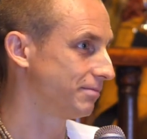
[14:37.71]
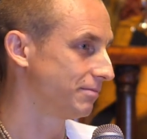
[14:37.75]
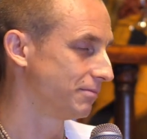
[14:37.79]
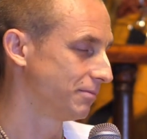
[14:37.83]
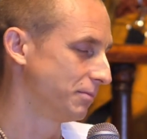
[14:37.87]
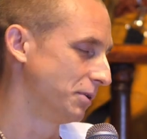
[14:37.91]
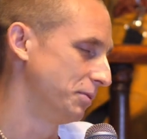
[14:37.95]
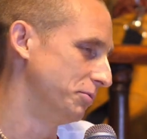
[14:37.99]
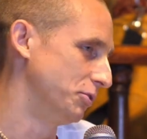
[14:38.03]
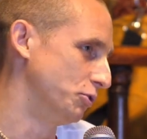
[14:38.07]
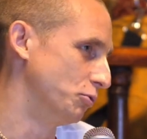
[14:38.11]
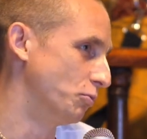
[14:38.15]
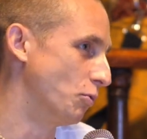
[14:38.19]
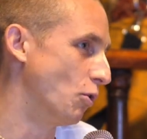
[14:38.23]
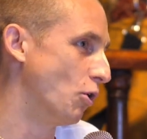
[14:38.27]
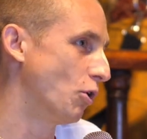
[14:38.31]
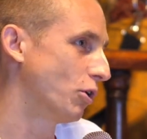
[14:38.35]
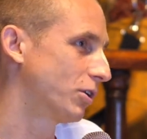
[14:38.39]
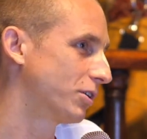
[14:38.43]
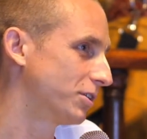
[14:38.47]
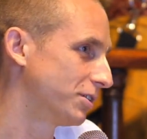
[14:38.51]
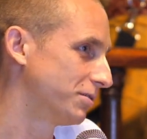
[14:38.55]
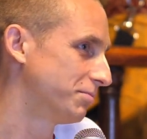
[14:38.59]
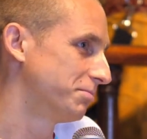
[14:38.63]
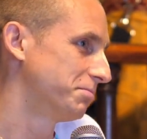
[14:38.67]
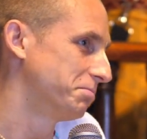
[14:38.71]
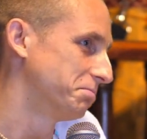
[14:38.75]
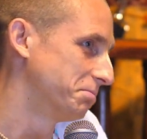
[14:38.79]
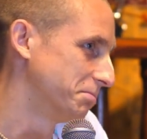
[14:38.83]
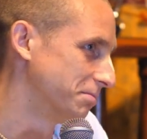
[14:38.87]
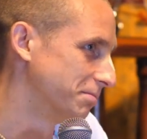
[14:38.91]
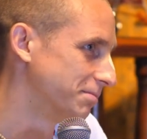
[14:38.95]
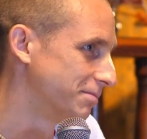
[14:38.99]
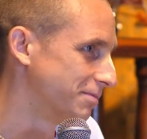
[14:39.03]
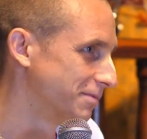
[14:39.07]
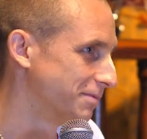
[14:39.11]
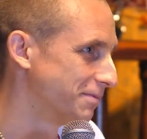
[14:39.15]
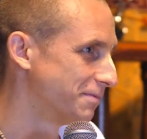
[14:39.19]
Maybe you walk,
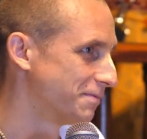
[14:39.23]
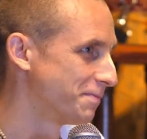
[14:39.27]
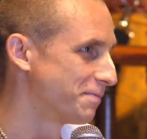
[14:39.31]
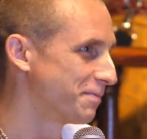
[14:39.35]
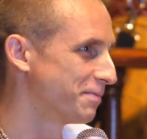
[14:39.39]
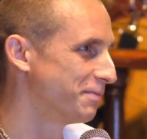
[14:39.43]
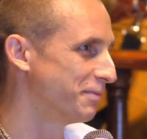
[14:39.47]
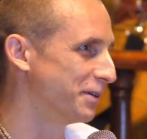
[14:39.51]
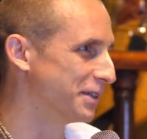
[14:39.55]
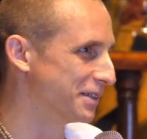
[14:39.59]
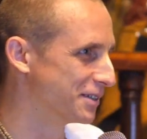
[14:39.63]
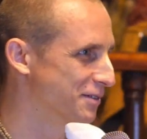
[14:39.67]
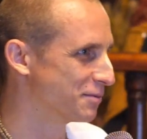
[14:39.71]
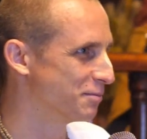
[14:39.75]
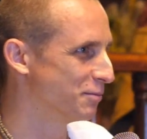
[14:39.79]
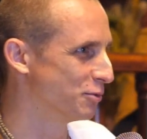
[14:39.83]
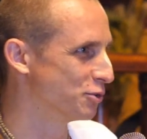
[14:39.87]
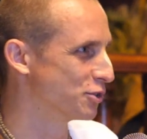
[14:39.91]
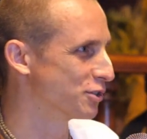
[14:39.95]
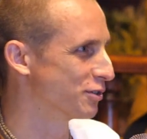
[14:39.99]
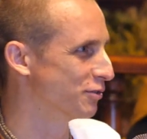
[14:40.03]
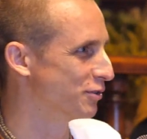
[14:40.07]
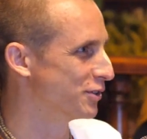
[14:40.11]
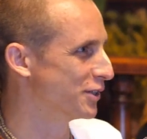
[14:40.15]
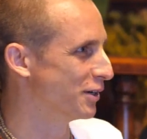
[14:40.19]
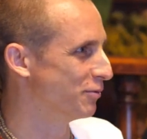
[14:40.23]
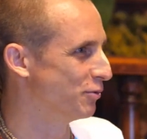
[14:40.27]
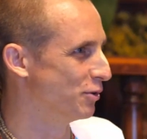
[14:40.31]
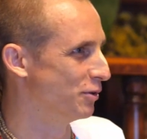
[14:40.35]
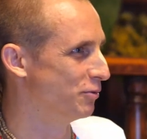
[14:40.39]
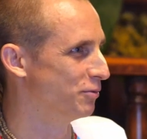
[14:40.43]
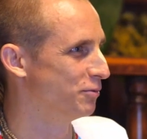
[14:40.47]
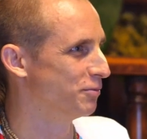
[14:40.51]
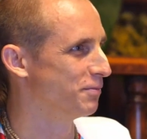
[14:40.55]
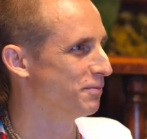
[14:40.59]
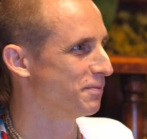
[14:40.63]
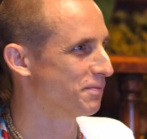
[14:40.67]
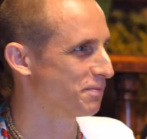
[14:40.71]
but most of the
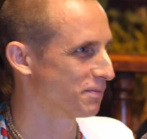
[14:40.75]
time